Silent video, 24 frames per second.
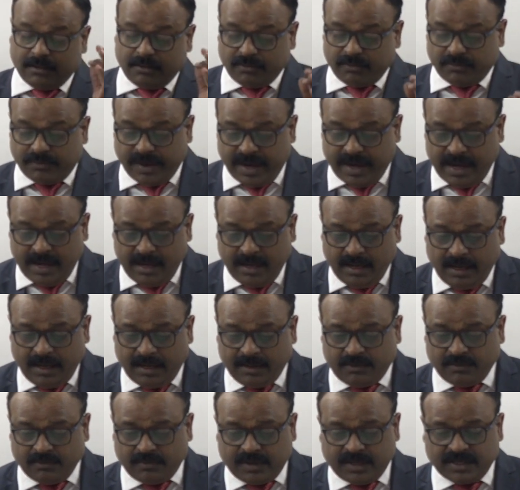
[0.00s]
when
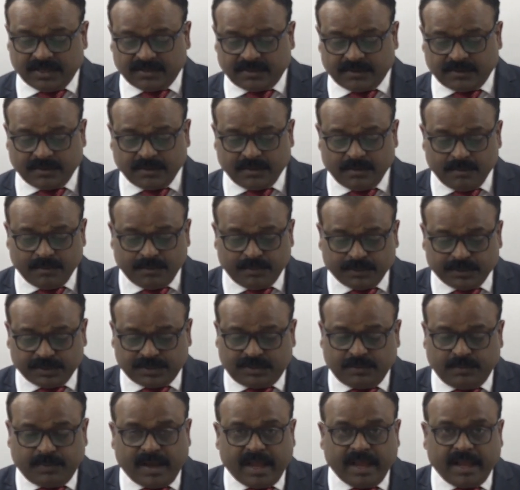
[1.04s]
it was
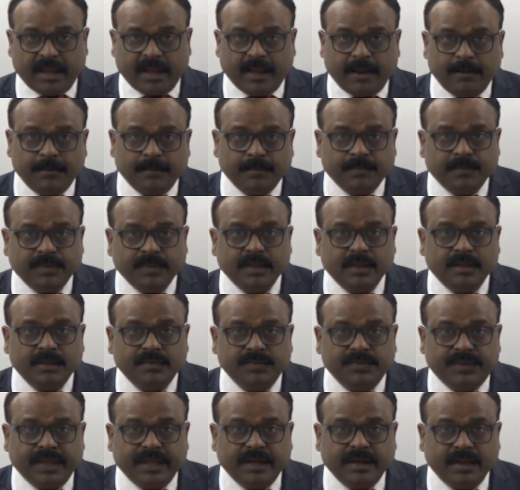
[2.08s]
pushed by him,
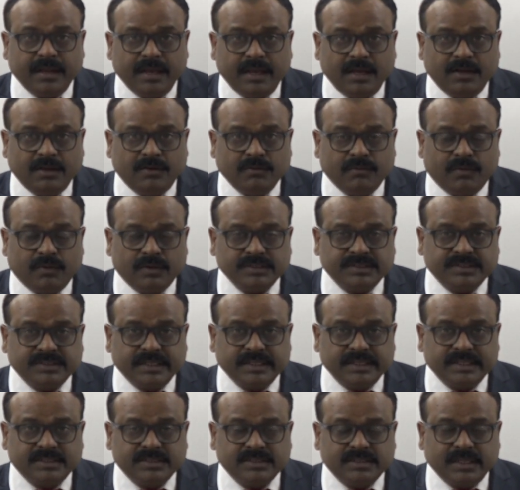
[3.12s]
then it was
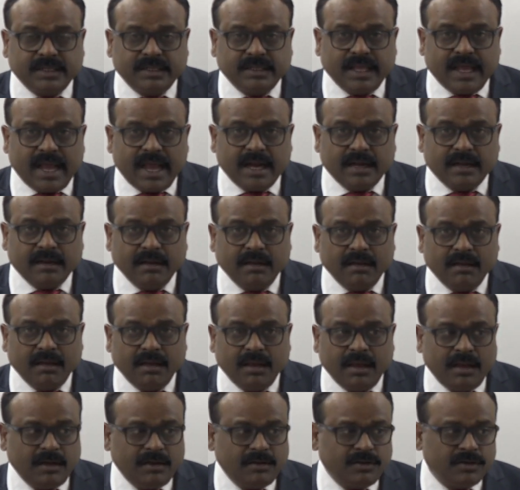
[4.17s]
suggested that
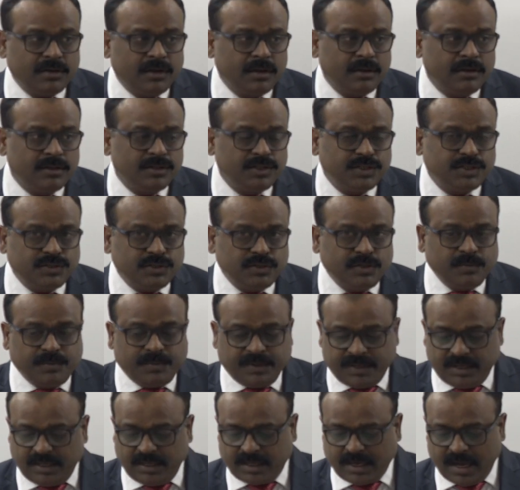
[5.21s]
it should be
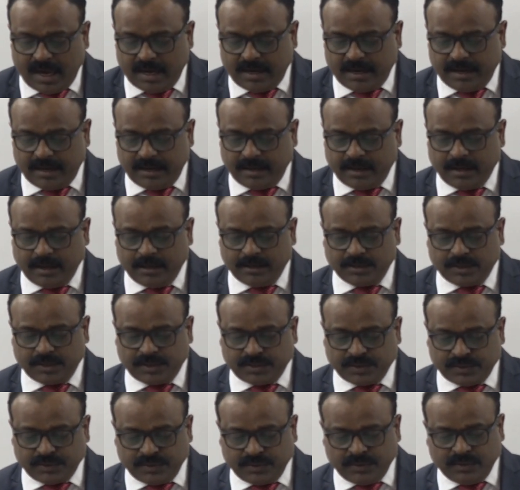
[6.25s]
recorded
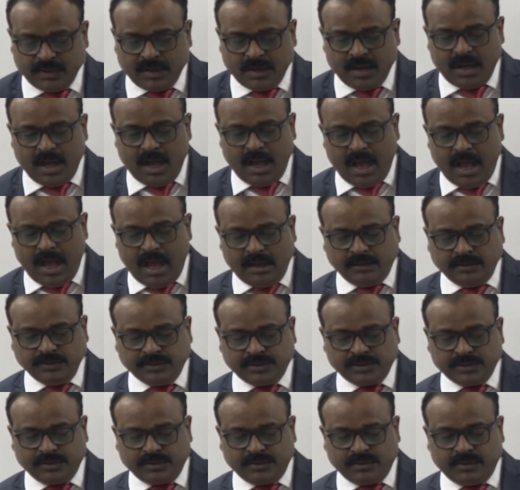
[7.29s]
through
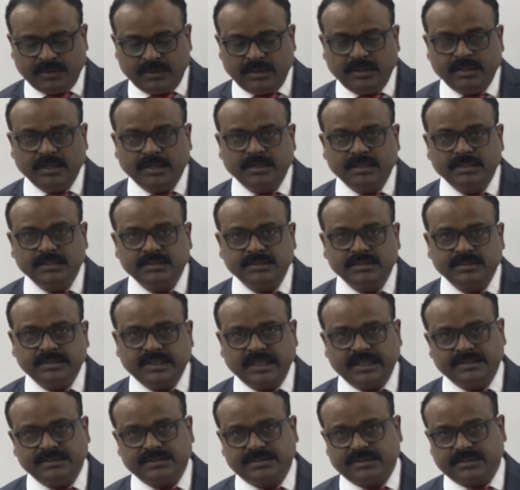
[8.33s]
household
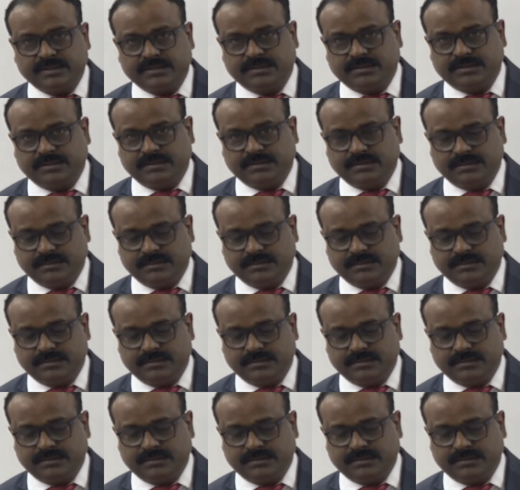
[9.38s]
census.